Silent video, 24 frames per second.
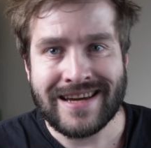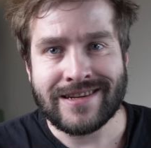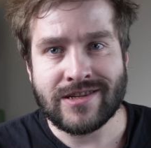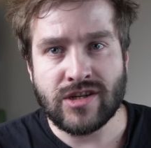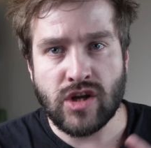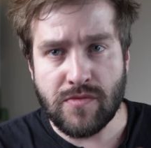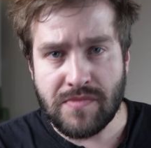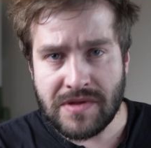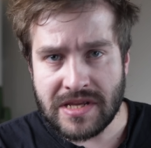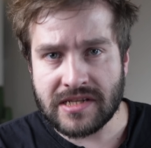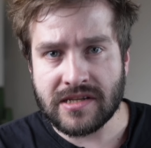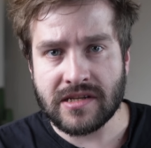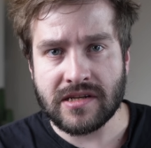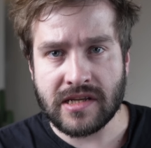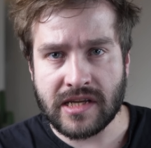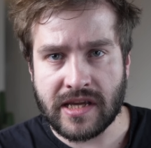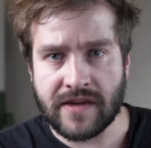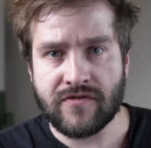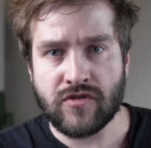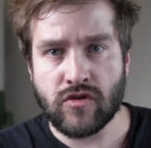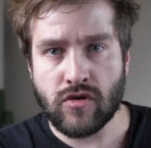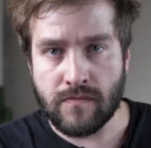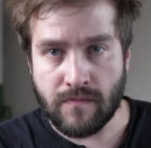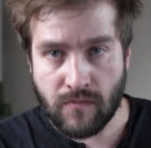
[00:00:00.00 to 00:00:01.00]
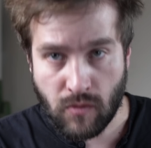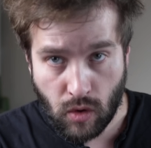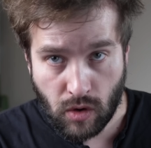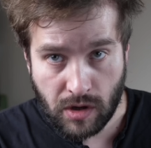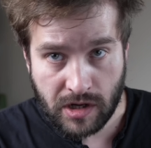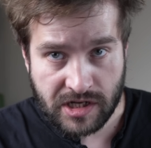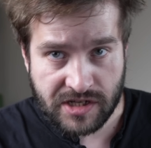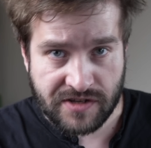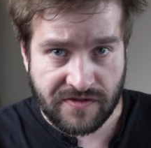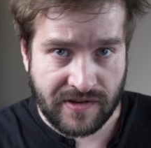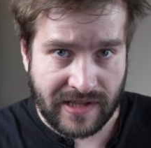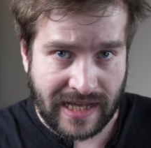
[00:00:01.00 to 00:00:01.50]
Nobody's going to give you a
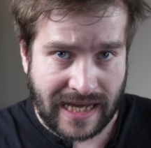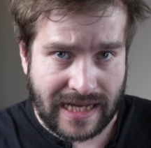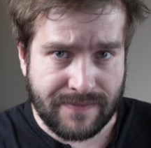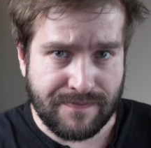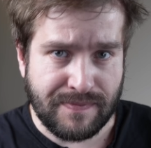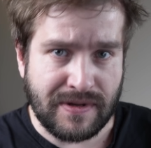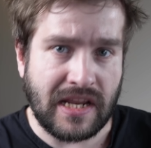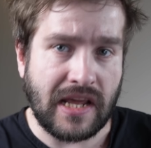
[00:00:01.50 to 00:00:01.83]
mortgage for that,